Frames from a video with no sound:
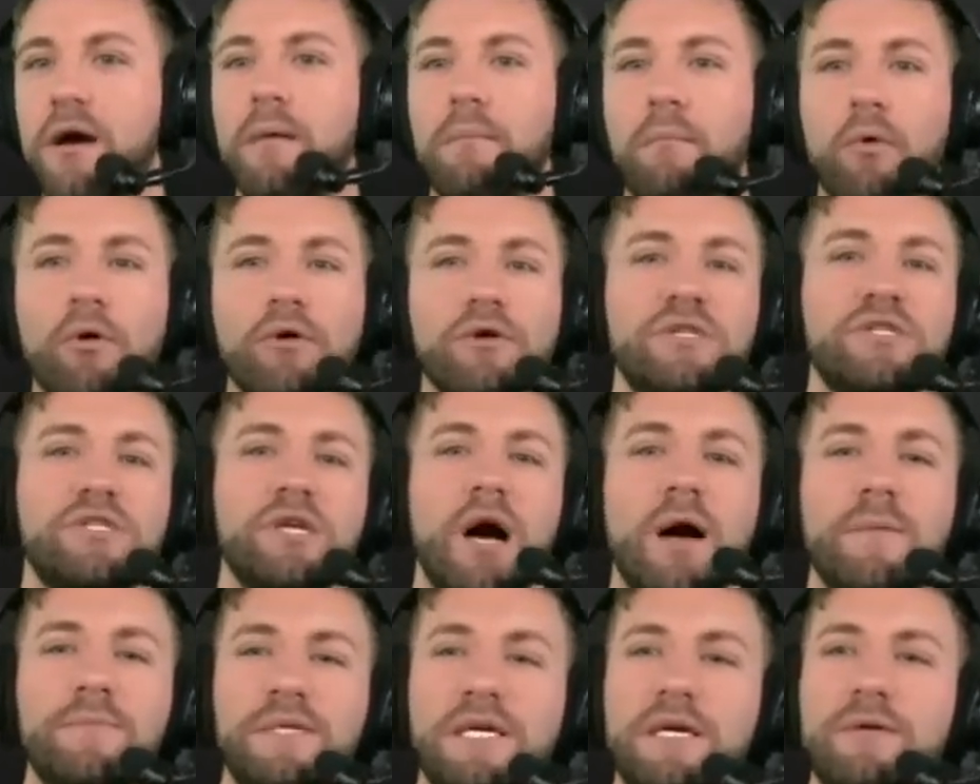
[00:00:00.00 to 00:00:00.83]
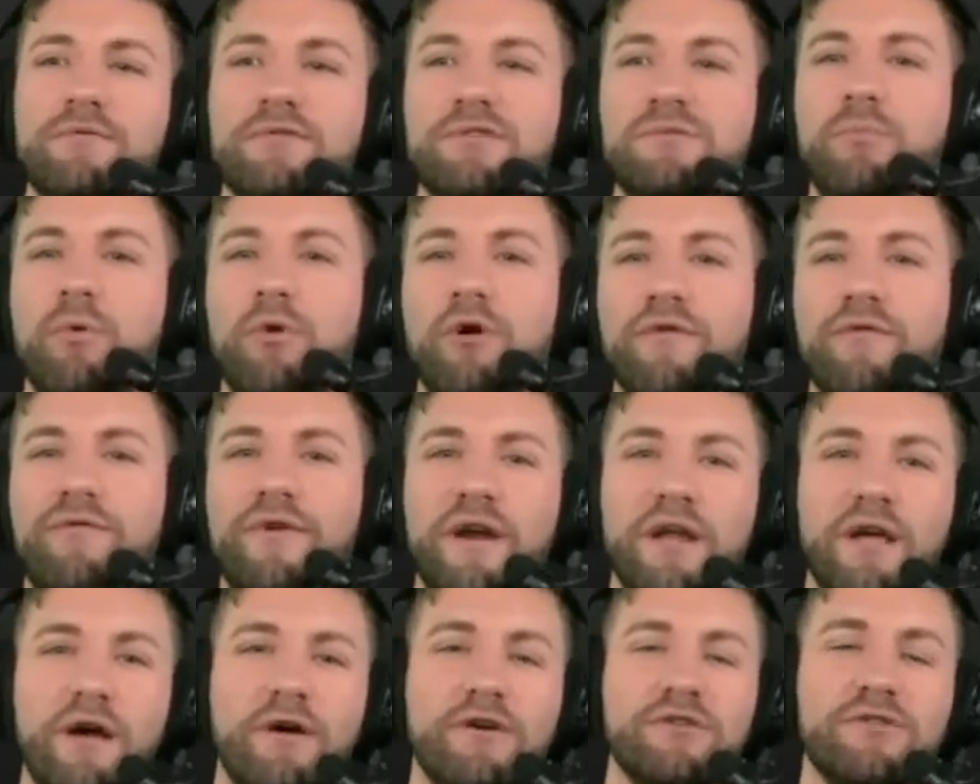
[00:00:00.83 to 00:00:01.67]
More subs equals more
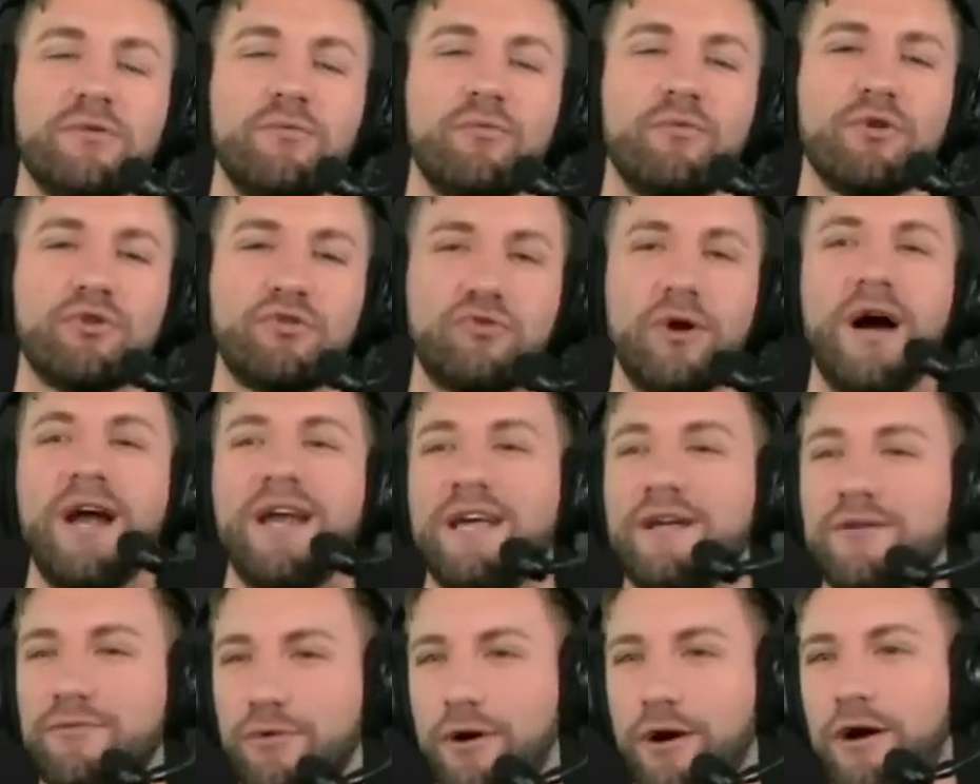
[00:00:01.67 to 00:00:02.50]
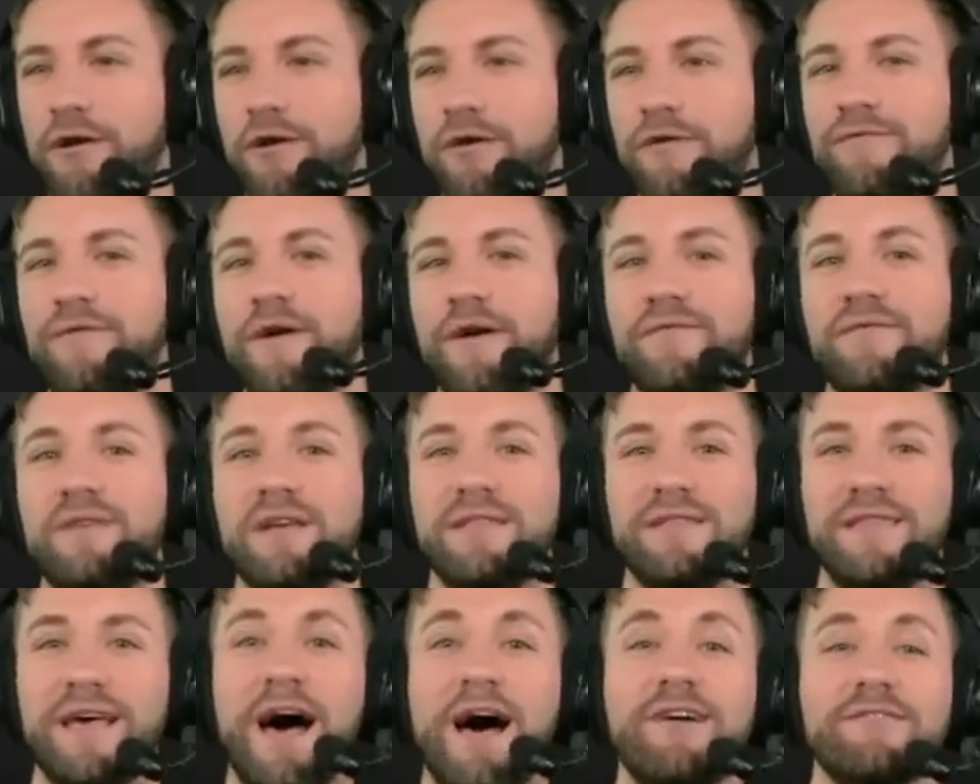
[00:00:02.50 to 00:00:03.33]
videos. We're trying to get to
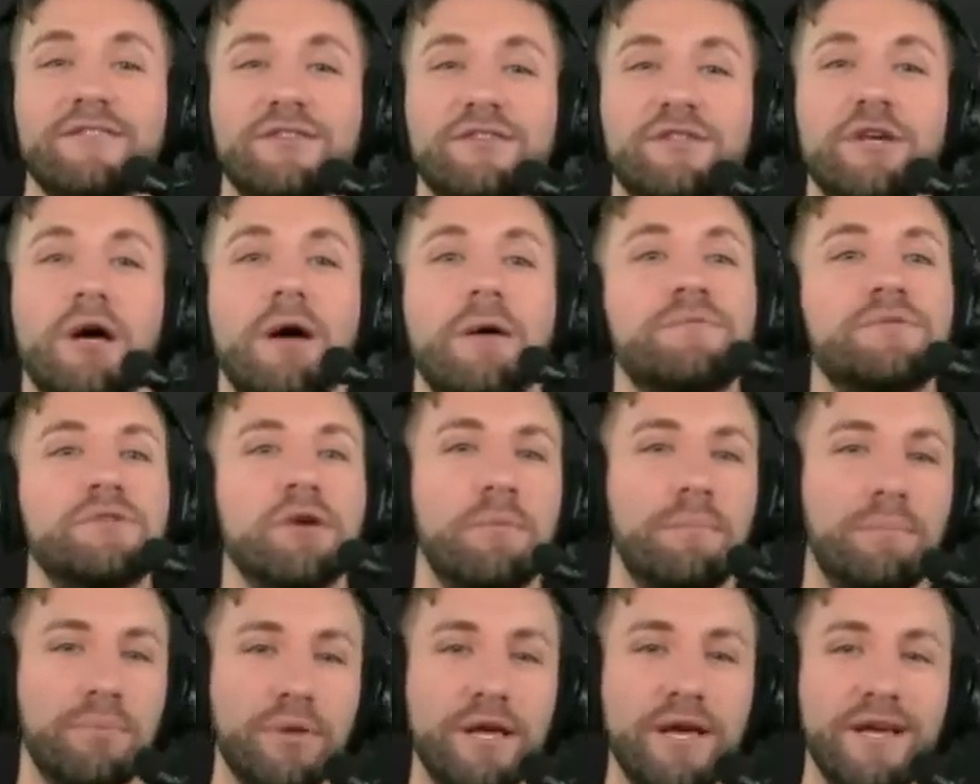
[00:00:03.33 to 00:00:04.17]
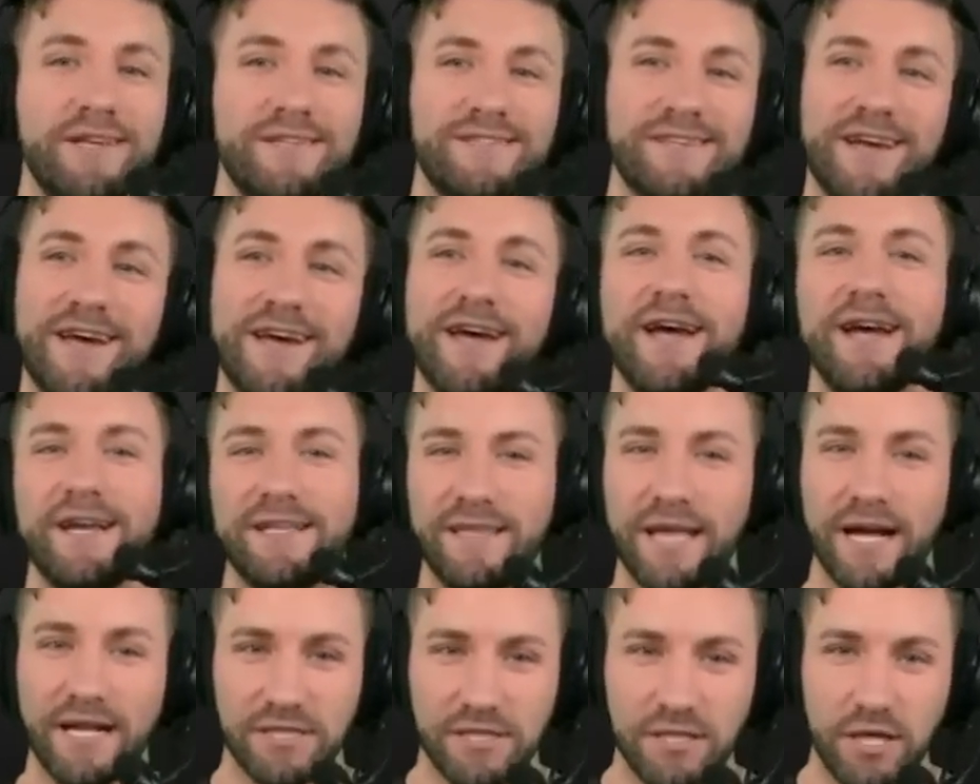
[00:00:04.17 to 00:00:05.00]
115,000 subs, so please hit
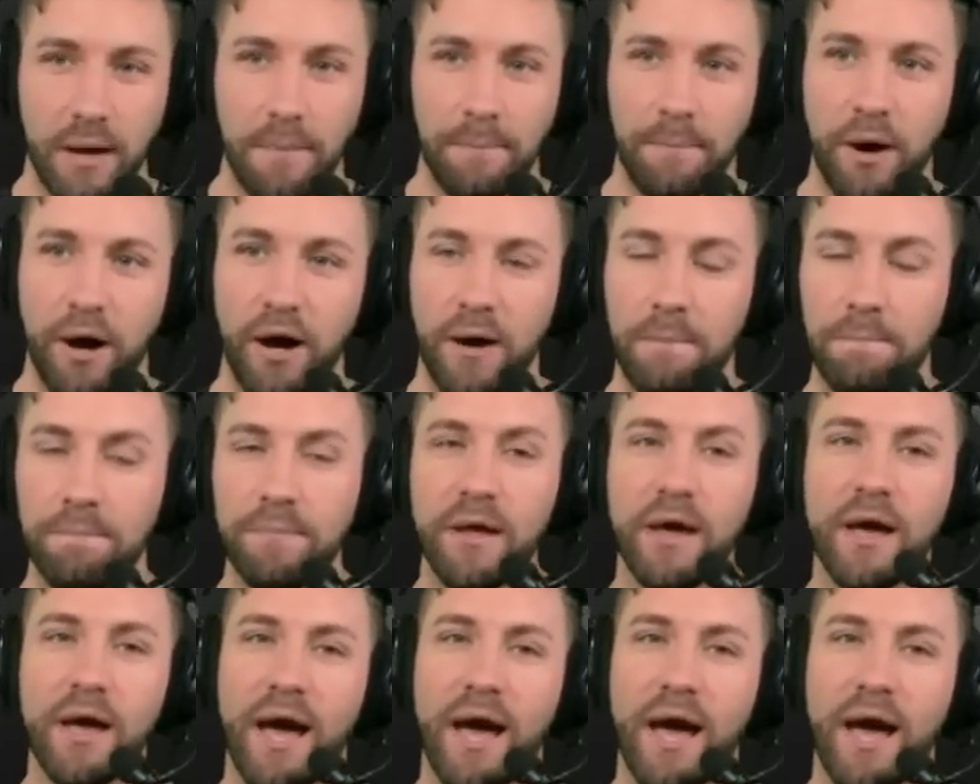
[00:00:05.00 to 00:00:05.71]
that sub button.